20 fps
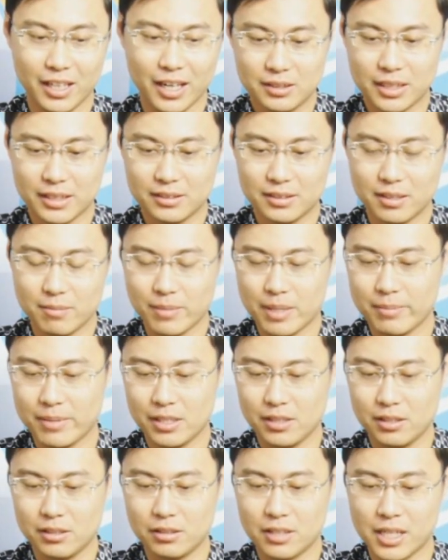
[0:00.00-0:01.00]
Just maybe
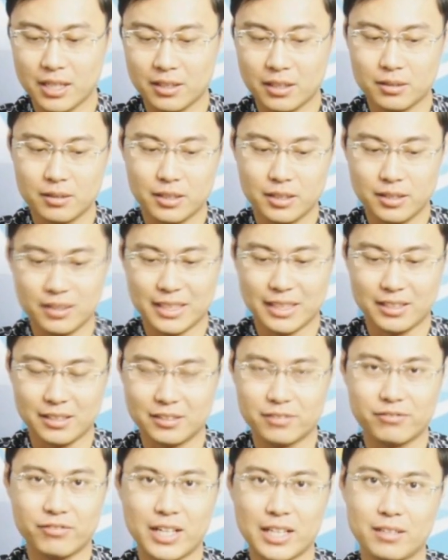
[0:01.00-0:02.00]
you are not
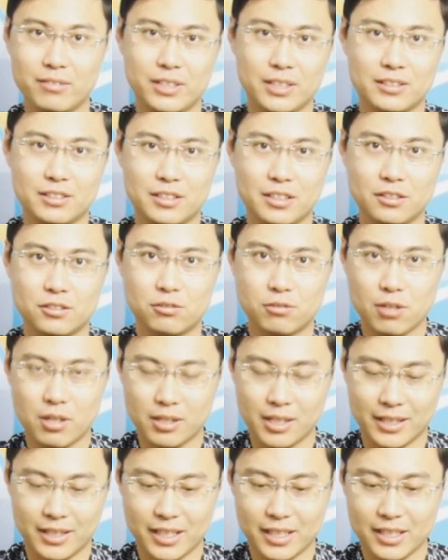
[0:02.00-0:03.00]
satisfied with the
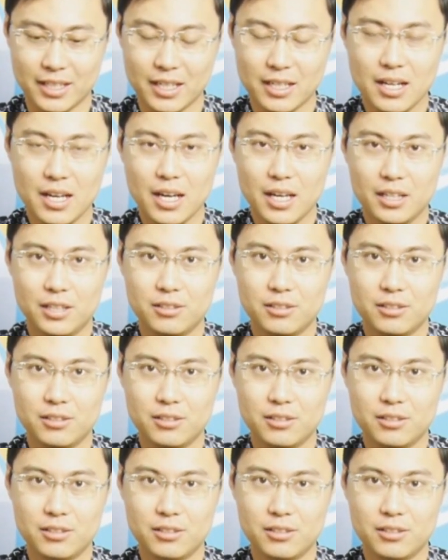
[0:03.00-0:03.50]
stock antenna,